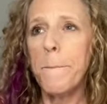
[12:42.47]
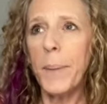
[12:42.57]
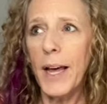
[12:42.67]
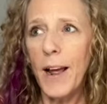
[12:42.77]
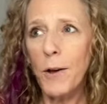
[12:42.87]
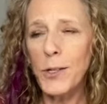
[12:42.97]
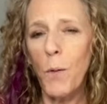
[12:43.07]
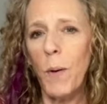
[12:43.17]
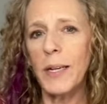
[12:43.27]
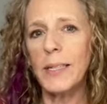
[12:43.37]
But I also
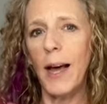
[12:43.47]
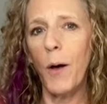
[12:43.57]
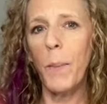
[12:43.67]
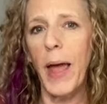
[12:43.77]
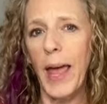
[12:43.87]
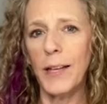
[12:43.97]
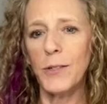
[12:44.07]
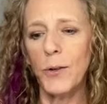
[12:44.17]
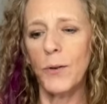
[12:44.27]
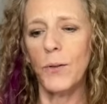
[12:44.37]
wanted to help
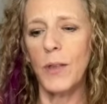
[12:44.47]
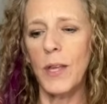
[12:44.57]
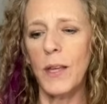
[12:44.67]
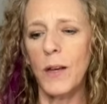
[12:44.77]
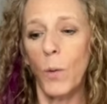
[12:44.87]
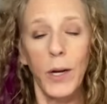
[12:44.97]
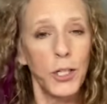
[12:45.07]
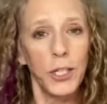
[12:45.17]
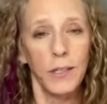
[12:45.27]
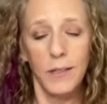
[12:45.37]
answer the
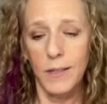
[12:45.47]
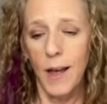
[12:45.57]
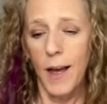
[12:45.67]
questions.